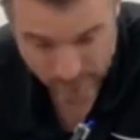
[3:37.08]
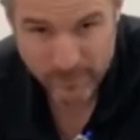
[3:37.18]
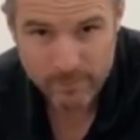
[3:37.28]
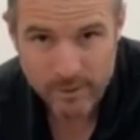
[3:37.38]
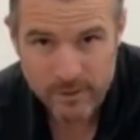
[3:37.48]

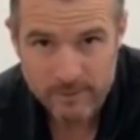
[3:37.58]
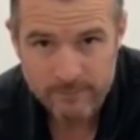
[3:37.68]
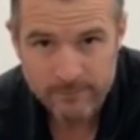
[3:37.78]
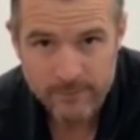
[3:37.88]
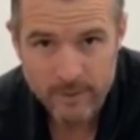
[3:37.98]
dropping the body.
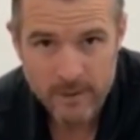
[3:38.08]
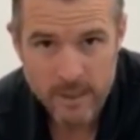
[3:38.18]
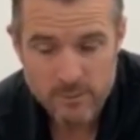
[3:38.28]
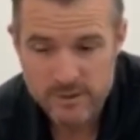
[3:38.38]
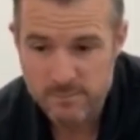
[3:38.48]

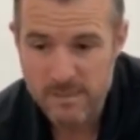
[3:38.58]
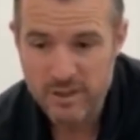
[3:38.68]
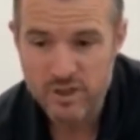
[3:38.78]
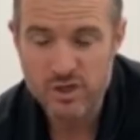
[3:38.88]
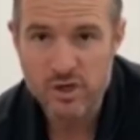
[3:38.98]
Okay, which is much